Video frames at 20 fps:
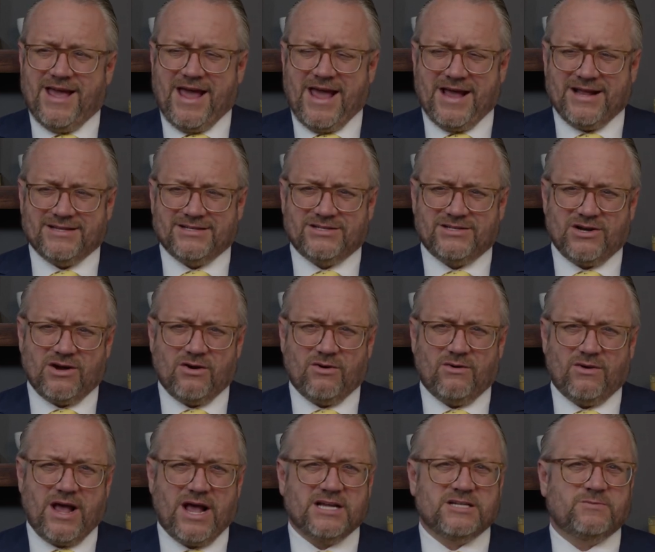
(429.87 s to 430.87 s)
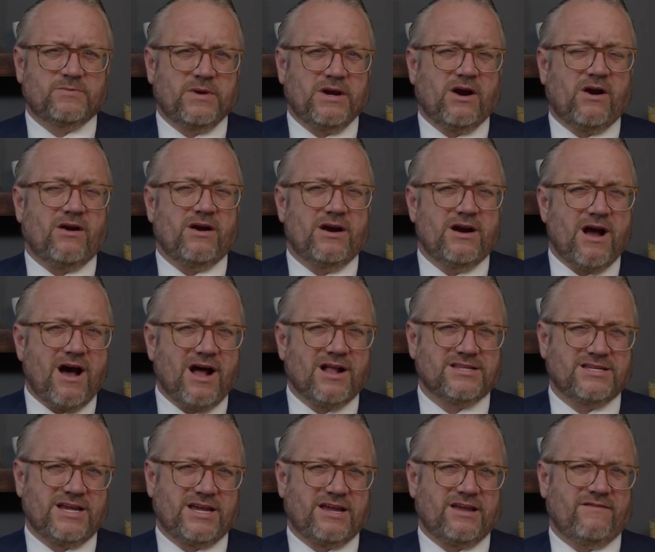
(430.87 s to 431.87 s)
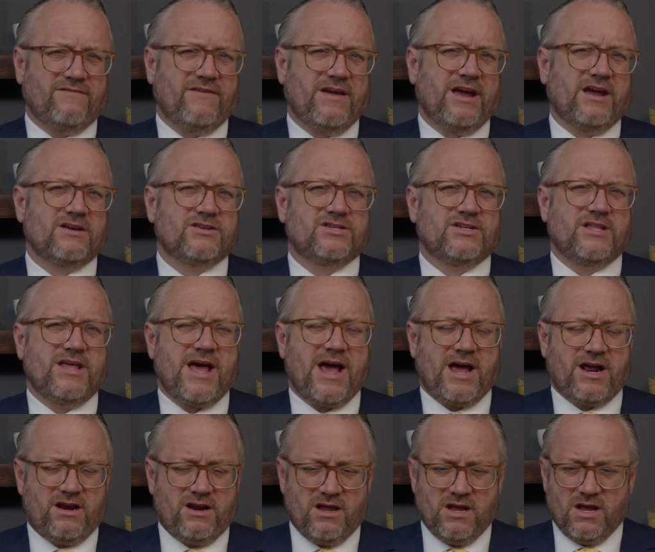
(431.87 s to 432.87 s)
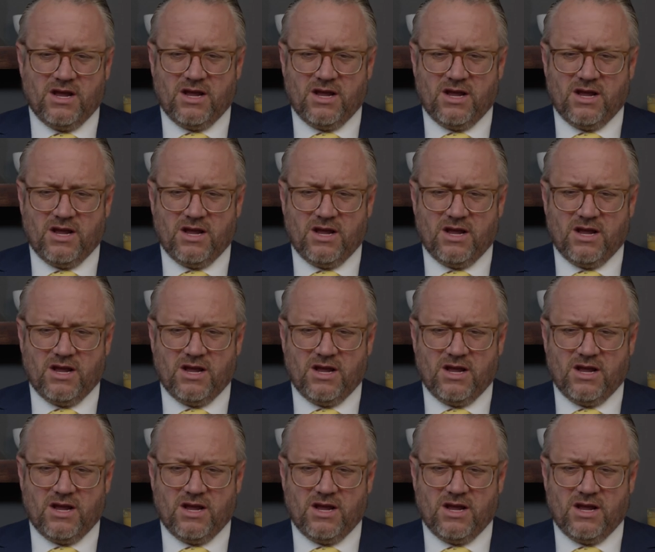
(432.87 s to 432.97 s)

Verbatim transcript: And so S P R not taking advantage of that